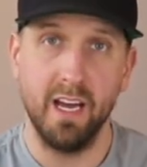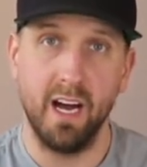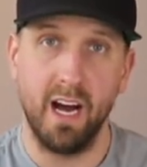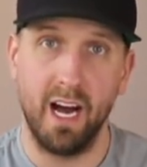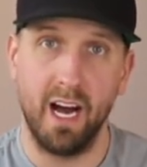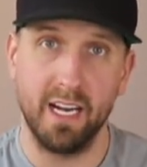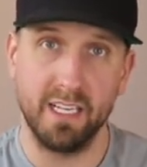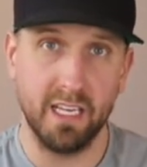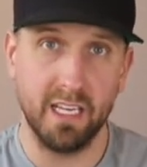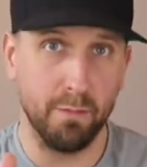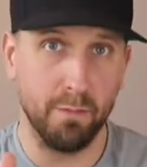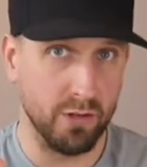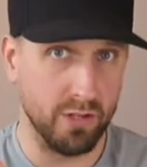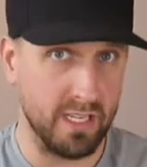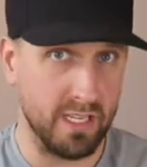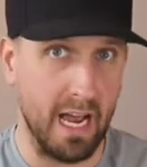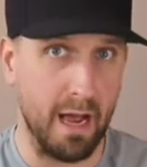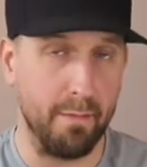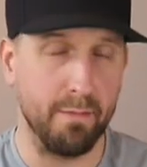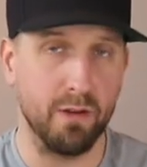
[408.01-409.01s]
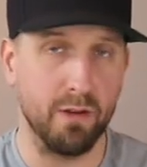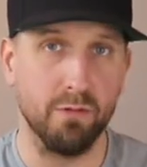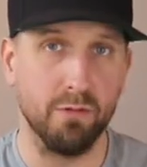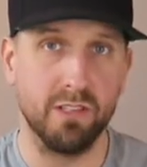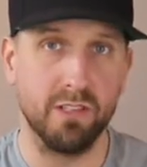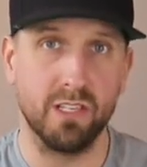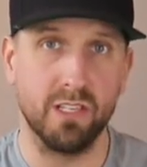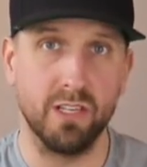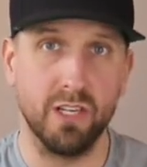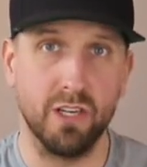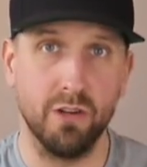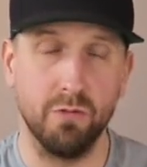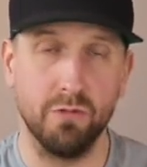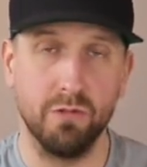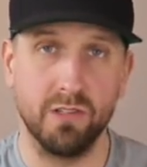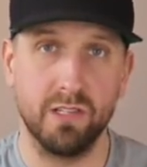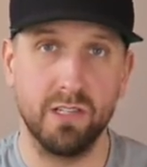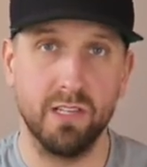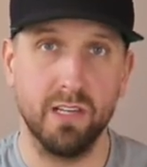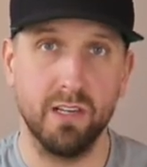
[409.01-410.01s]
Deebo Samuel was
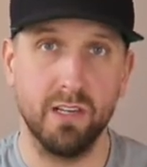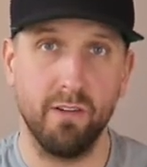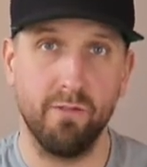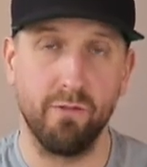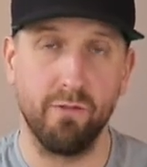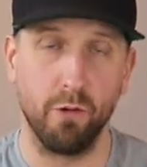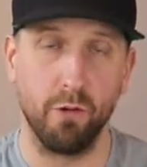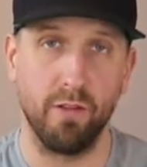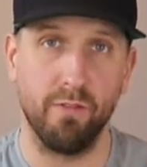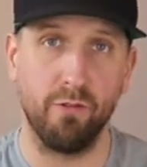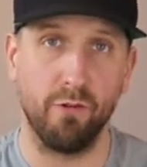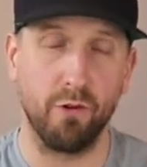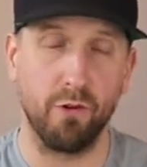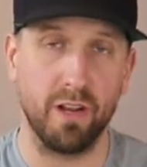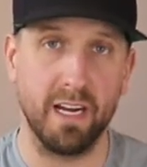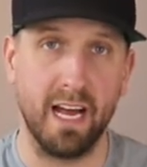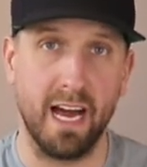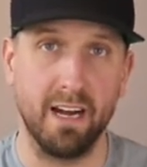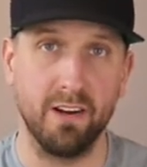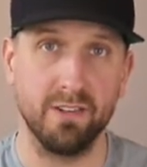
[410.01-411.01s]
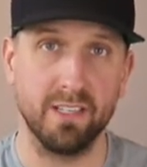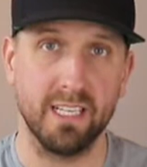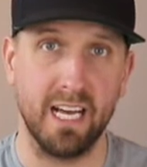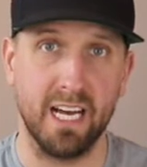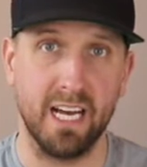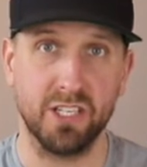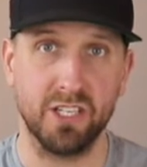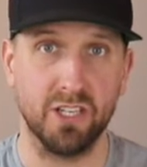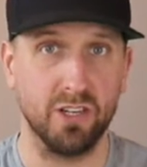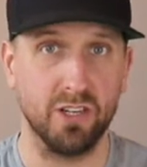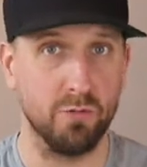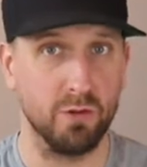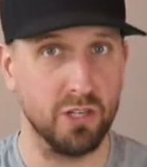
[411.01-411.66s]
used for the 49ers last year,